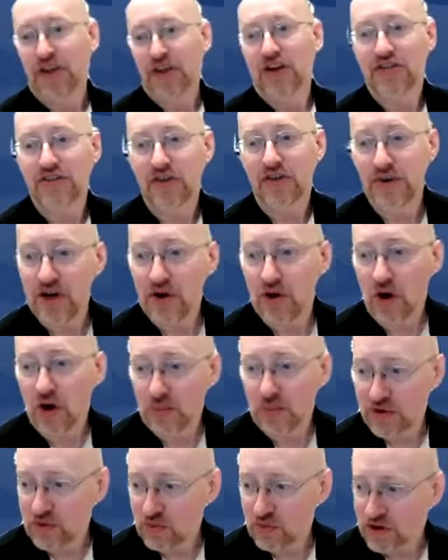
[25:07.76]
So when you
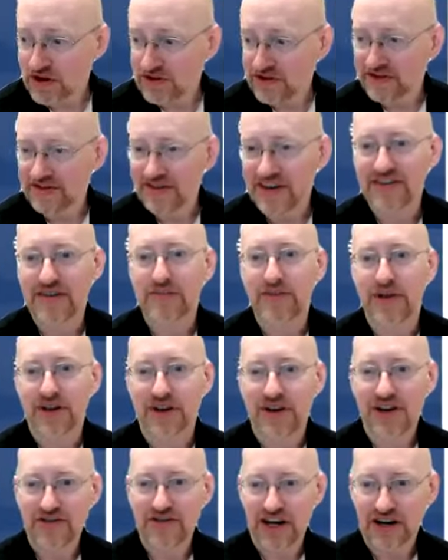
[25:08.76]
open Word's
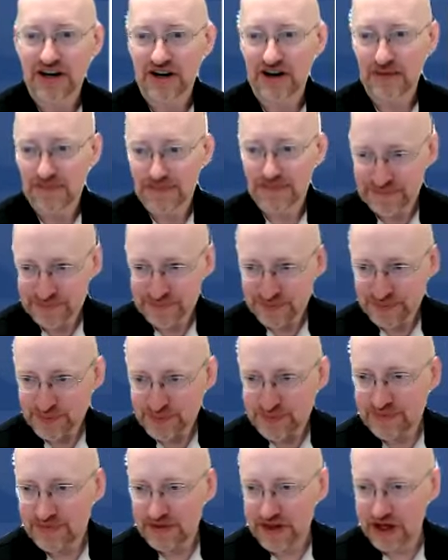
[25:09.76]
Accessibility Checker,
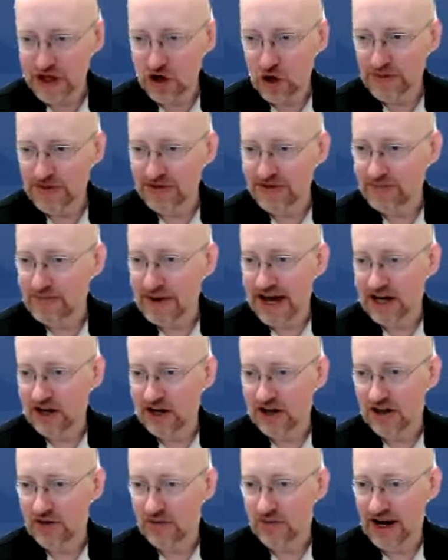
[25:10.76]
it opens a
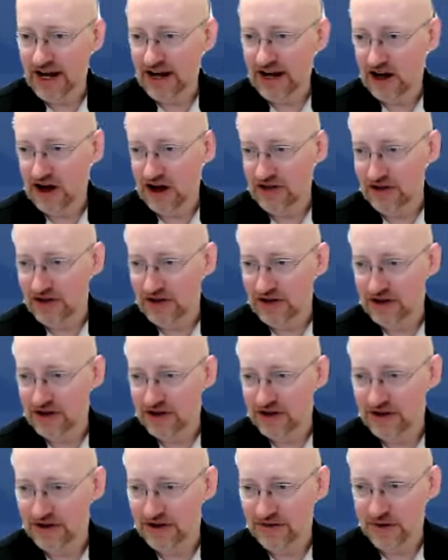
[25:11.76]
panel on the
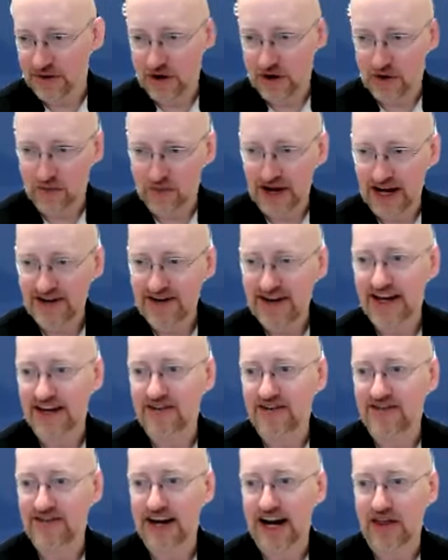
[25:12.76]

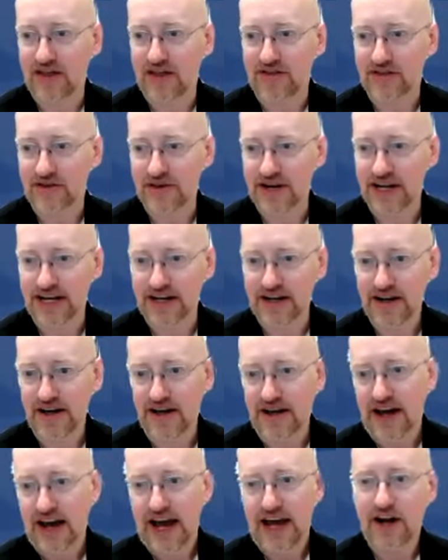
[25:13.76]
right-hand side of the screen,
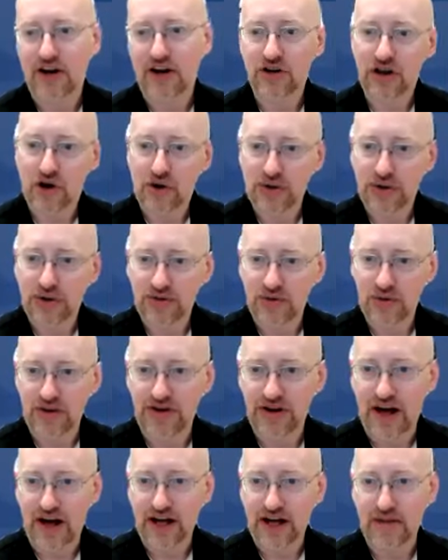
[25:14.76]
and it'll go through the
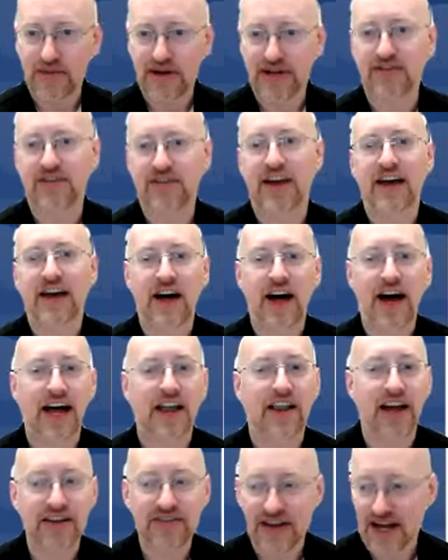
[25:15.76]
document and
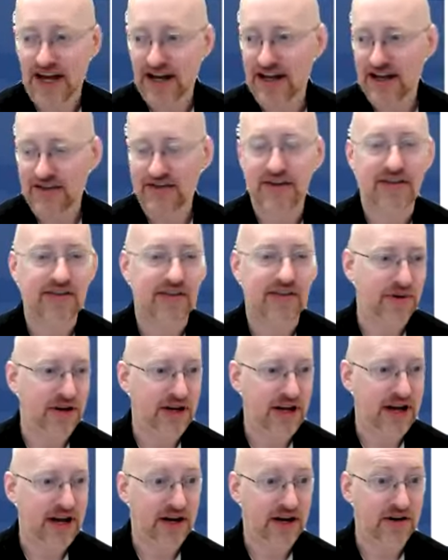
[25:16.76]
highlight any
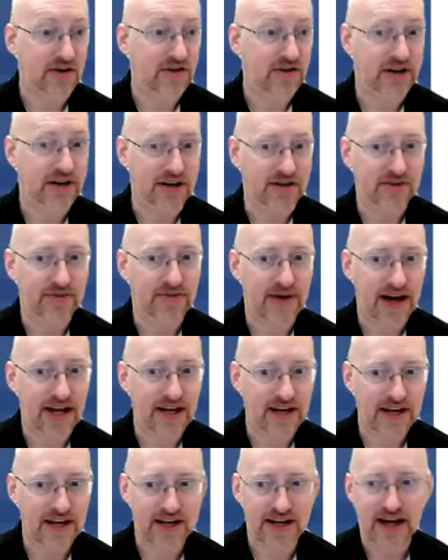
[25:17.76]
accessibility errors that it's
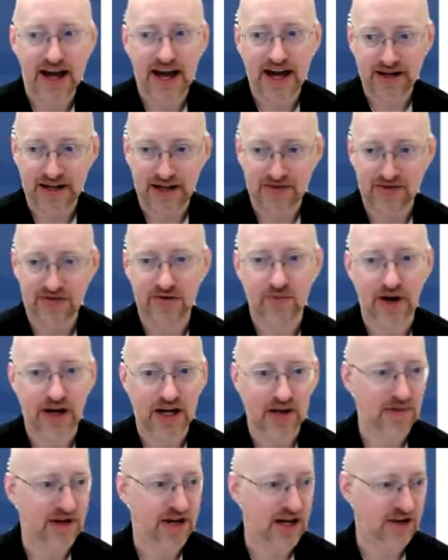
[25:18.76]
finding and give some
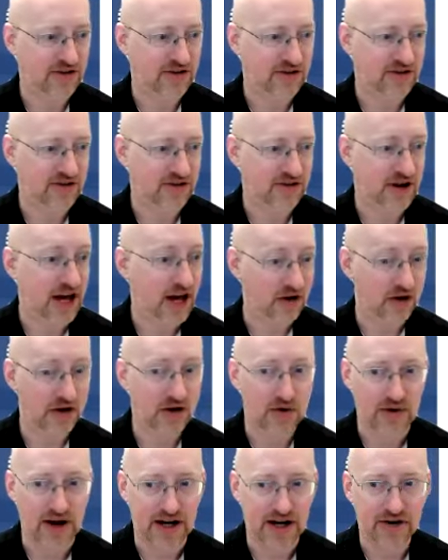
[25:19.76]
recommendations on how to
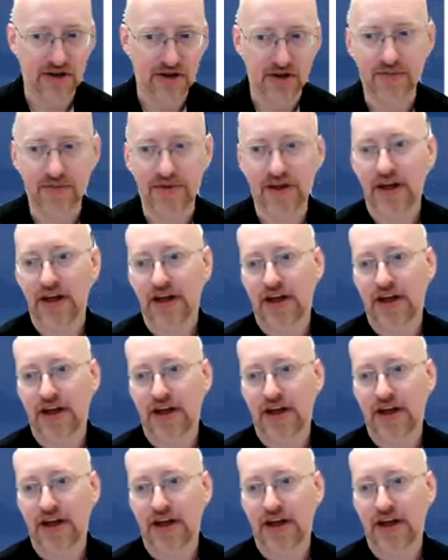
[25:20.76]
correct them.